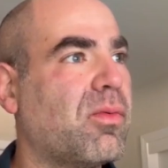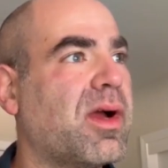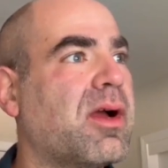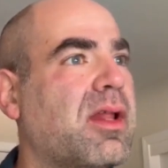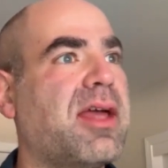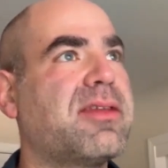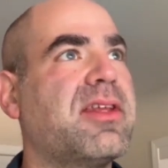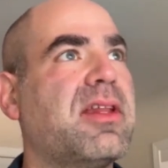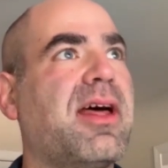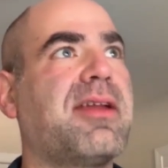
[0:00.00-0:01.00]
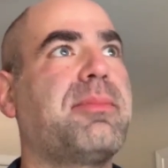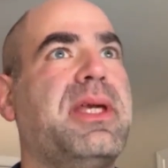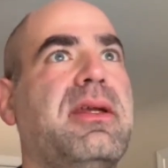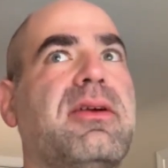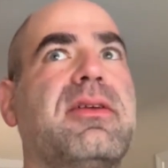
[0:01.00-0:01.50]
Where I see a lot of
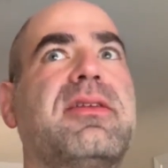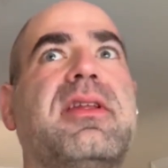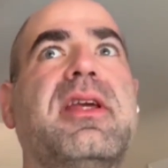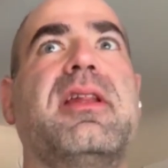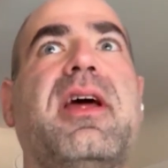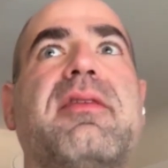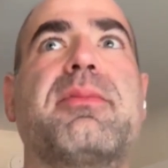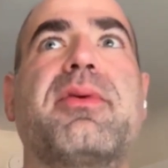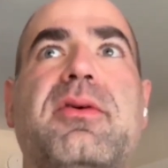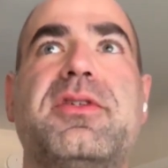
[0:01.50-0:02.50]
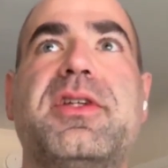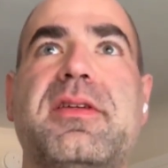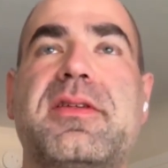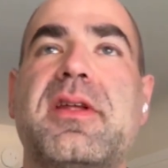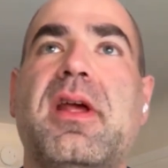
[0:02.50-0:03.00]
peers and like a lot of
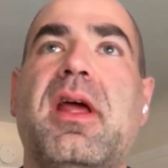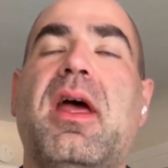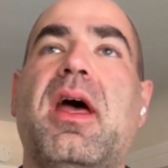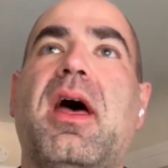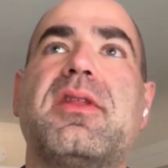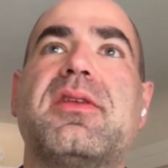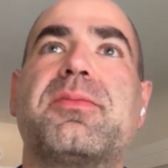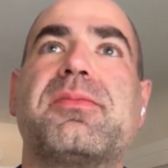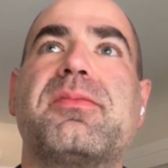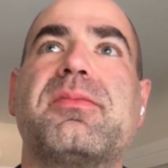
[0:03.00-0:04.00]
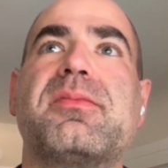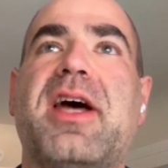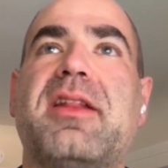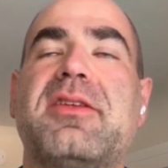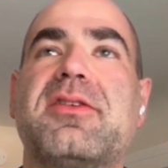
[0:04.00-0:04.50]
approaches to this
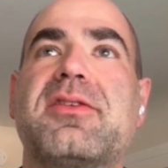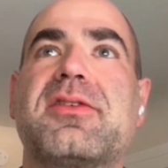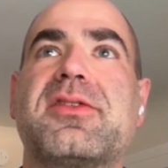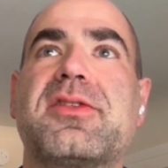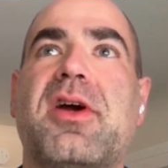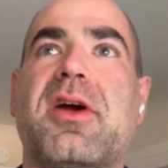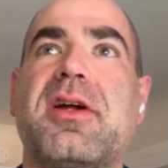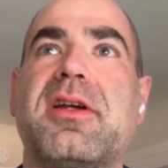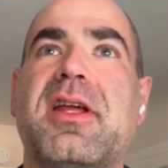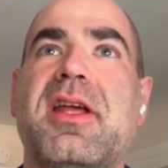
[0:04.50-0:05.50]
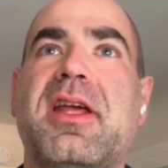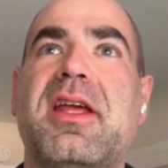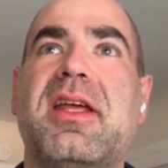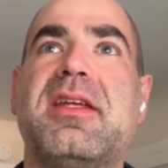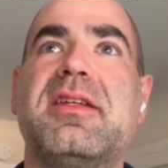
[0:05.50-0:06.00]
challenge start
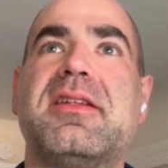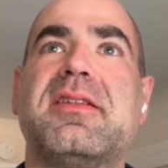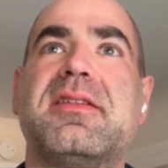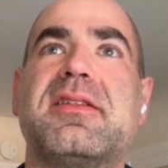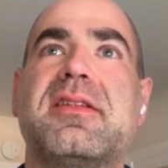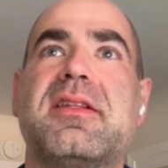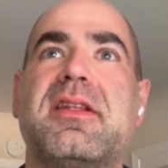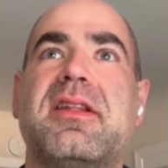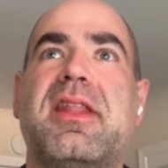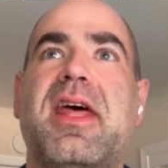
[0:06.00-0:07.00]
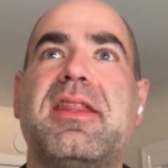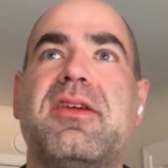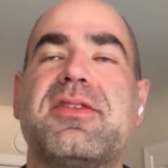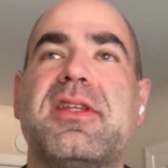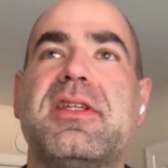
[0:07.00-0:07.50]
is that
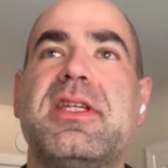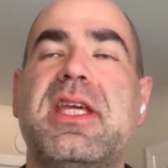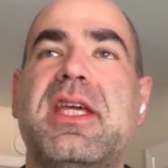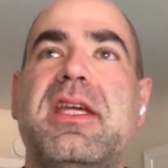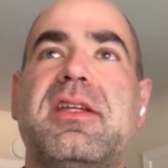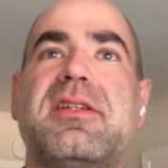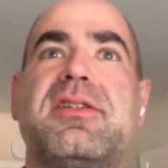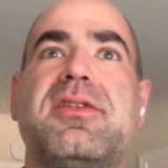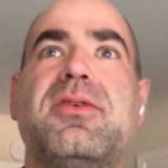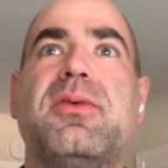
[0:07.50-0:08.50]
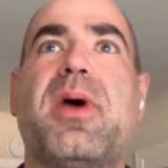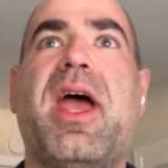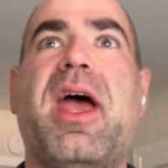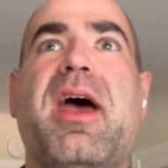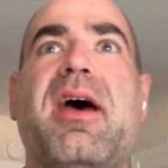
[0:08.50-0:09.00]
there's a need to
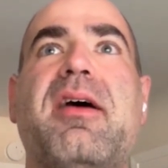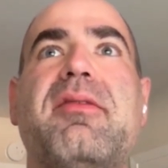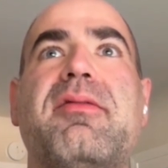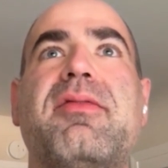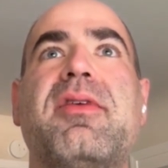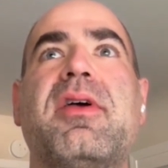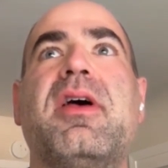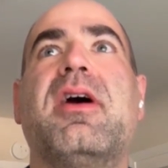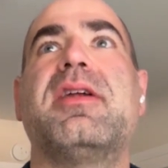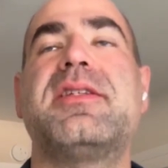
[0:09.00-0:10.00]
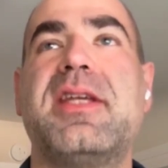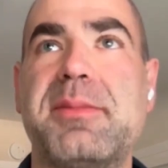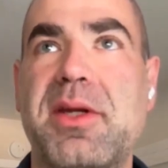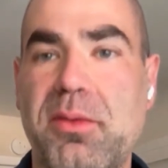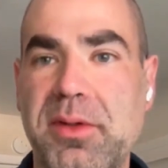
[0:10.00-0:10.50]
have a team
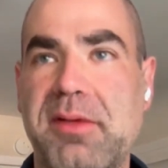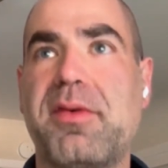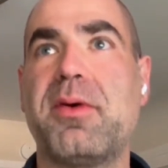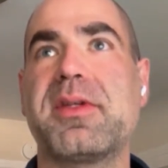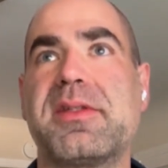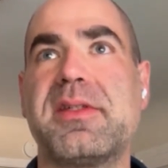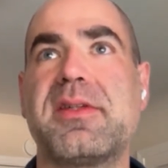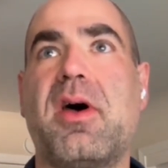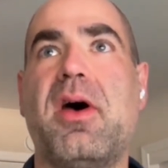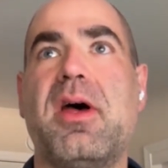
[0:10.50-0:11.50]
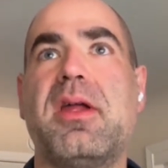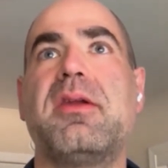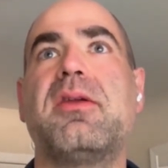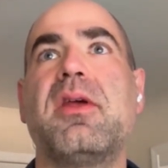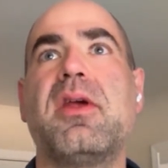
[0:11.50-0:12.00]
that only focuses
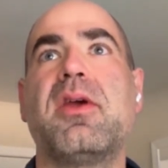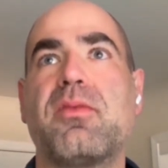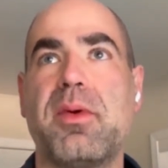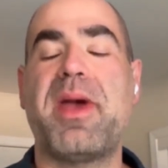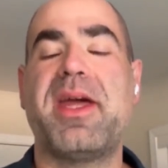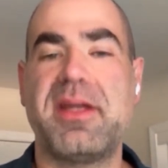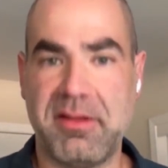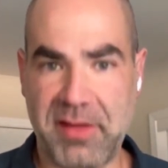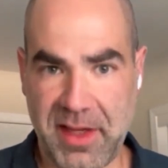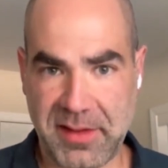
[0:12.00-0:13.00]
on repetitive